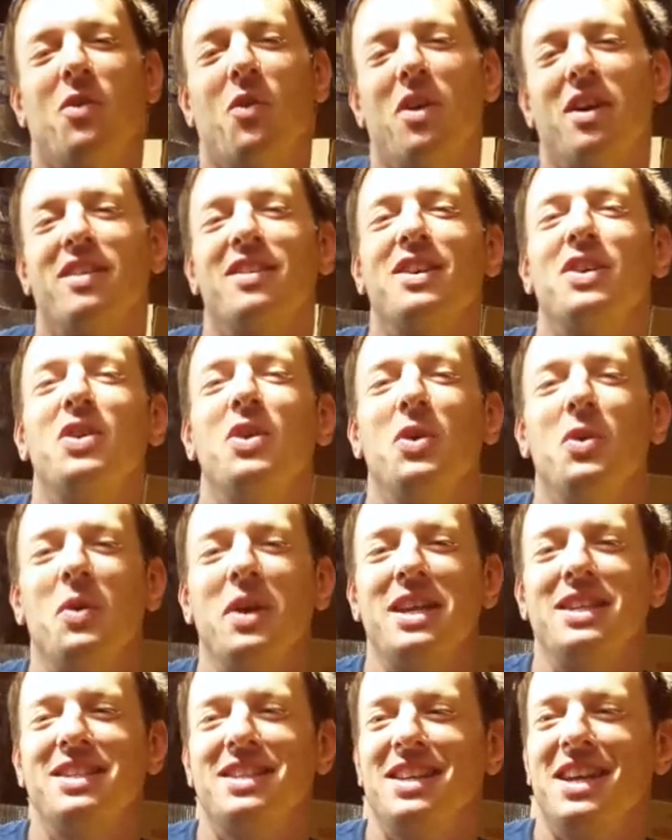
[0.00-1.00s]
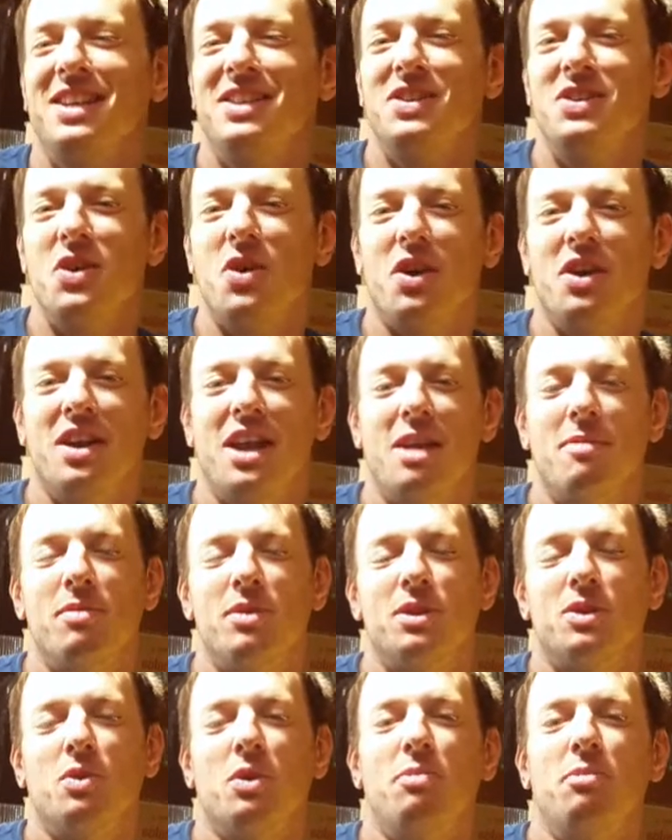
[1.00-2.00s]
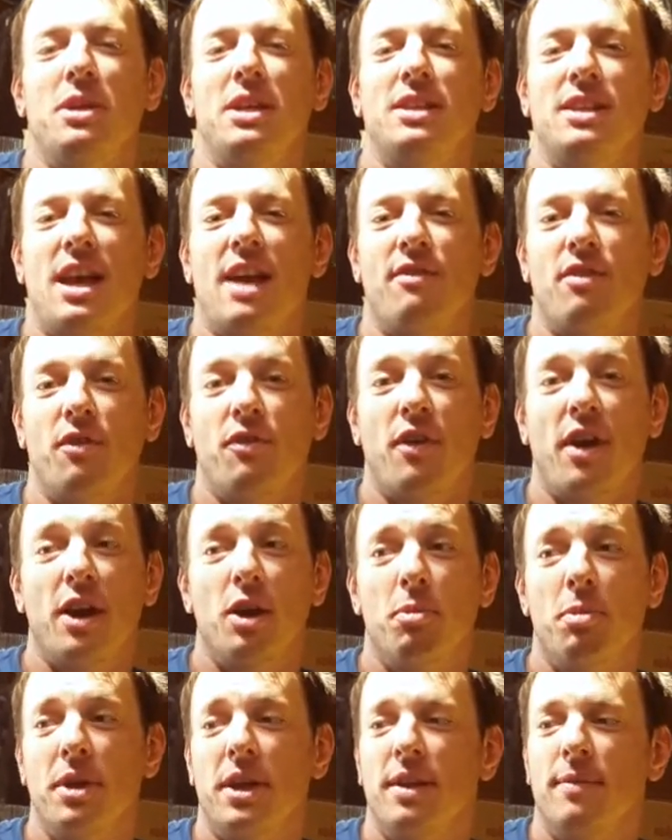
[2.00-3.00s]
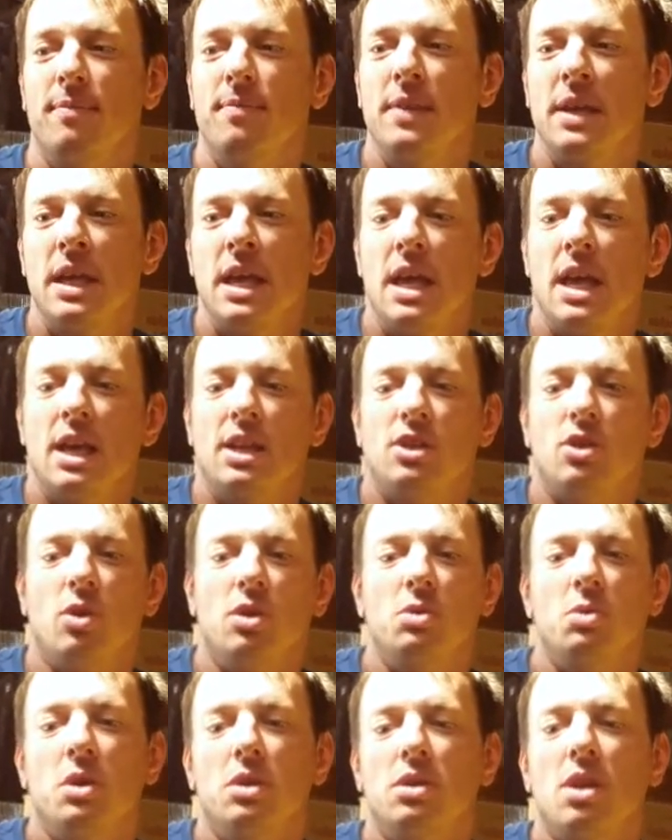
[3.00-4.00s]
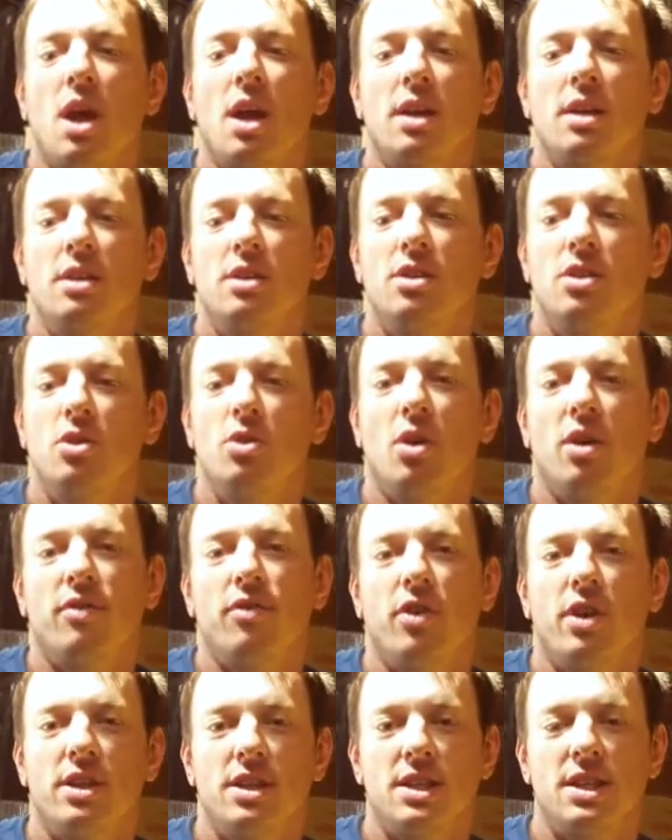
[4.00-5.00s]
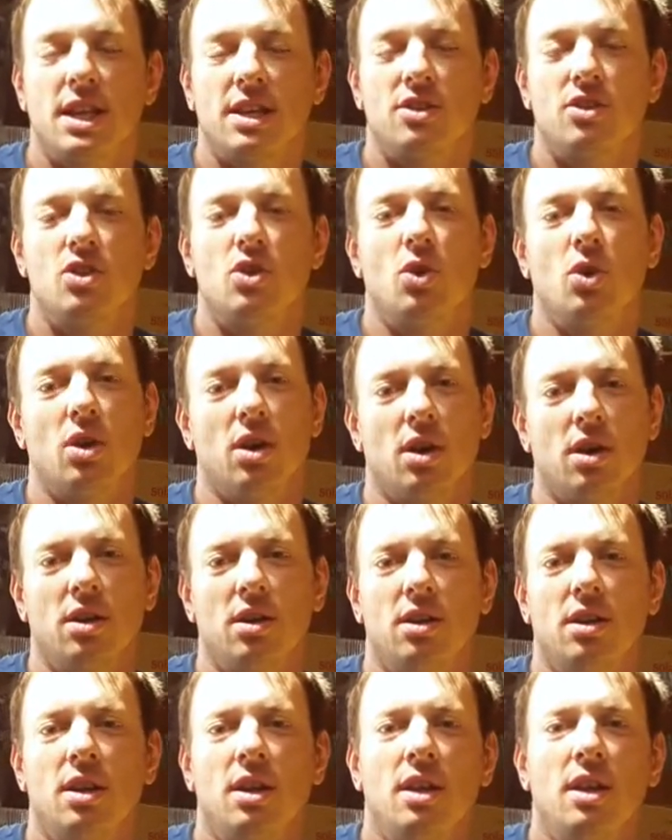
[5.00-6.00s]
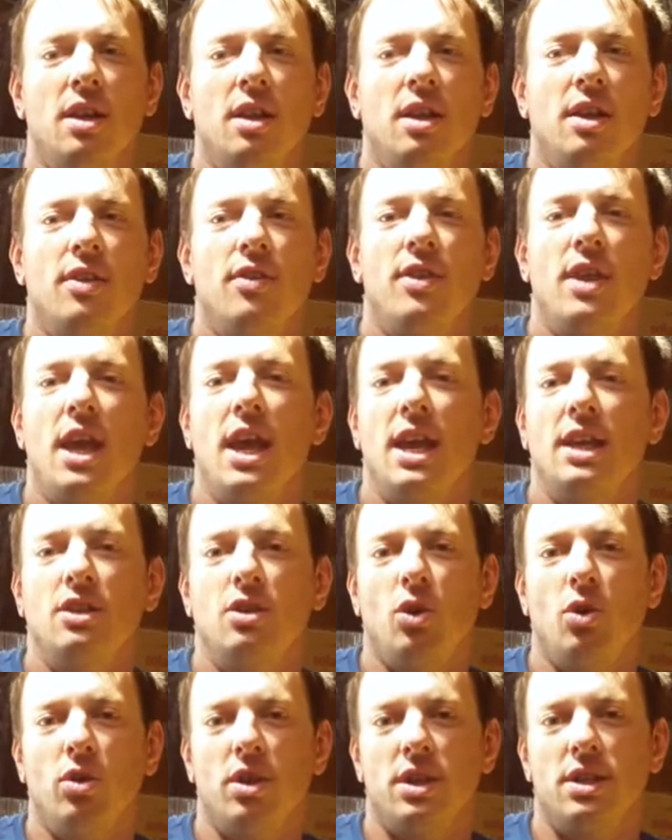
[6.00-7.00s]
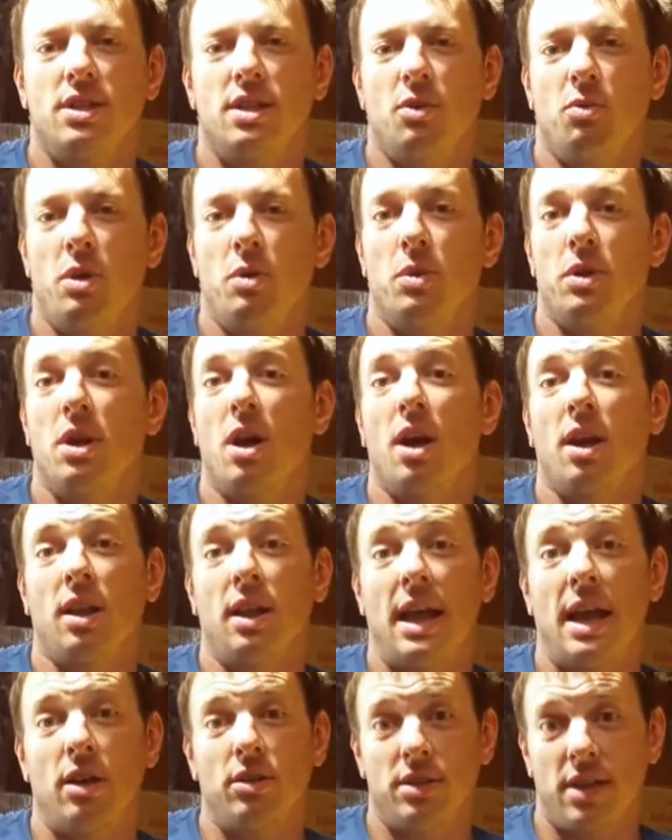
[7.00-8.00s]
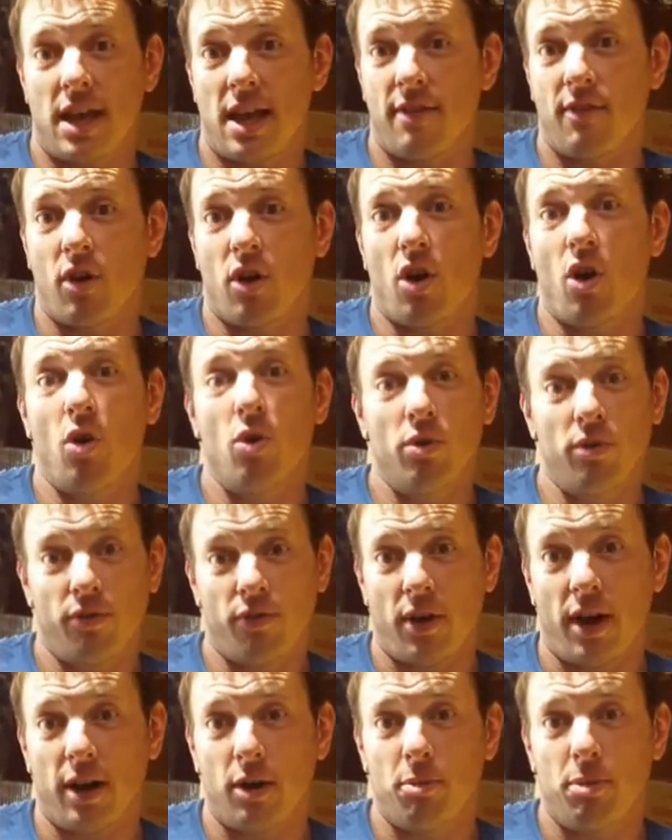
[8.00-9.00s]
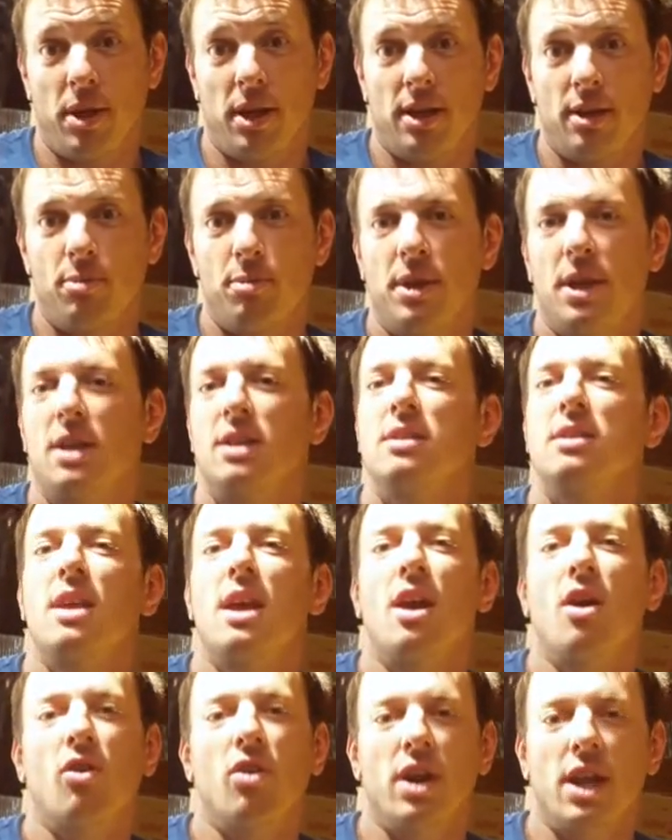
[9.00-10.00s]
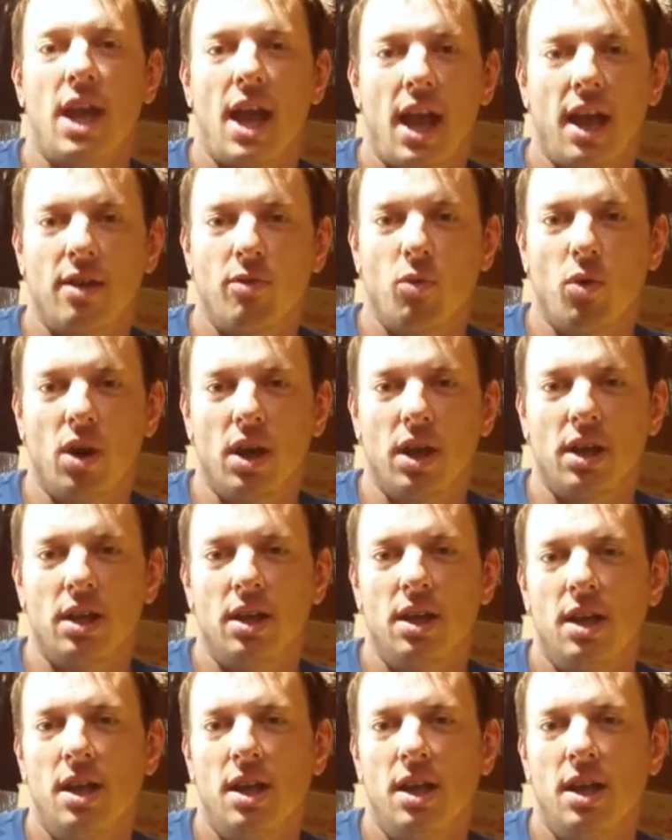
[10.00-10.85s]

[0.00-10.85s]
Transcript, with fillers: one of the cool ways to get to know our neighbors would be to have a fire pit. So as we were talking to our friends next door, they told us that we were not allowed to have our own fire pit because they already had one.